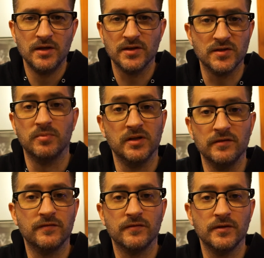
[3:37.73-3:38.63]
doesn't
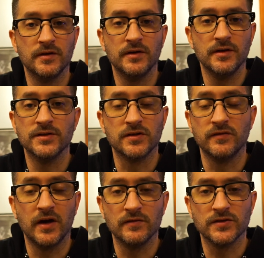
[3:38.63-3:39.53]
believe uh, in
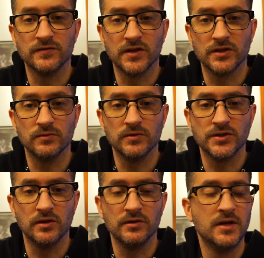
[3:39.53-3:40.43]
survivors of sexual
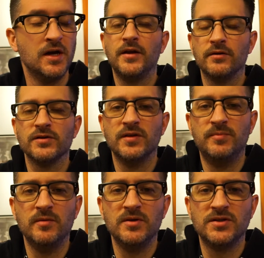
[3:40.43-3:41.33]
assault, here is the
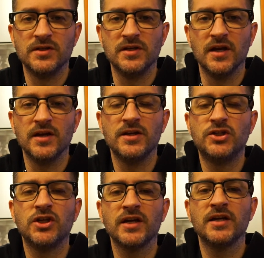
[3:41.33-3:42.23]
BBC, a
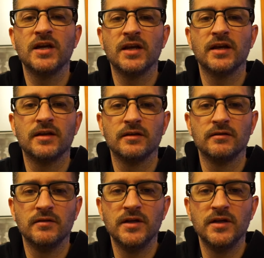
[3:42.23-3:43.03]
gigantic